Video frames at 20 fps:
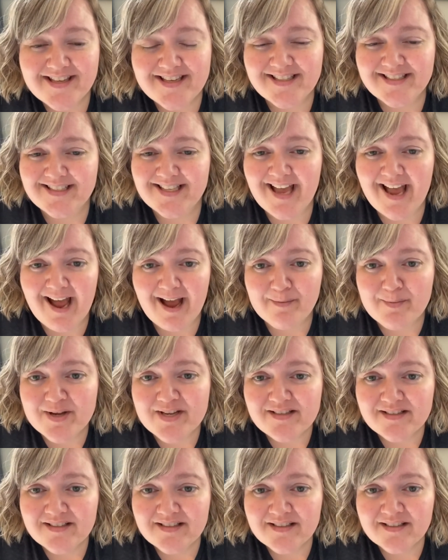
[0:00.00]
is
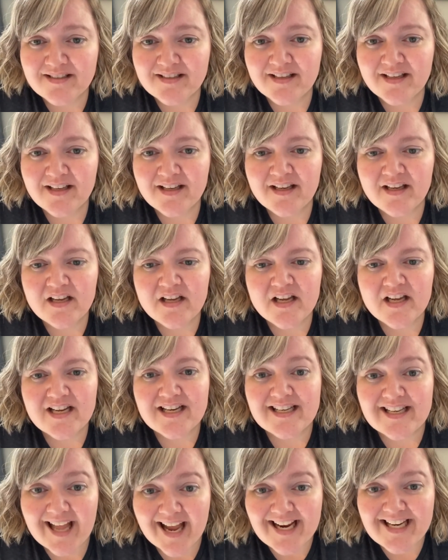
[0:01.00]
habit.
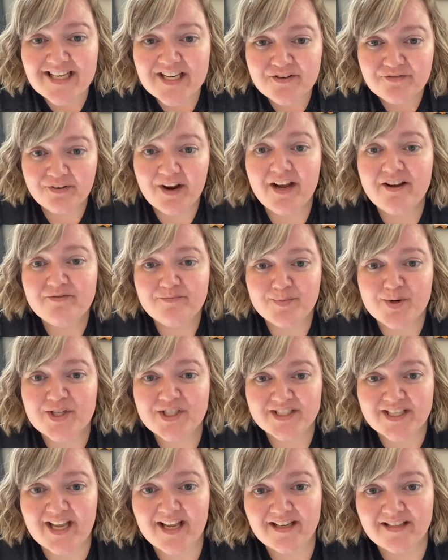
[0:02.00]

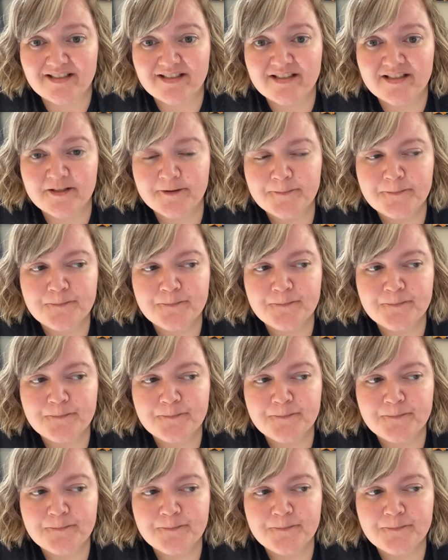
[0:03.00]
95%.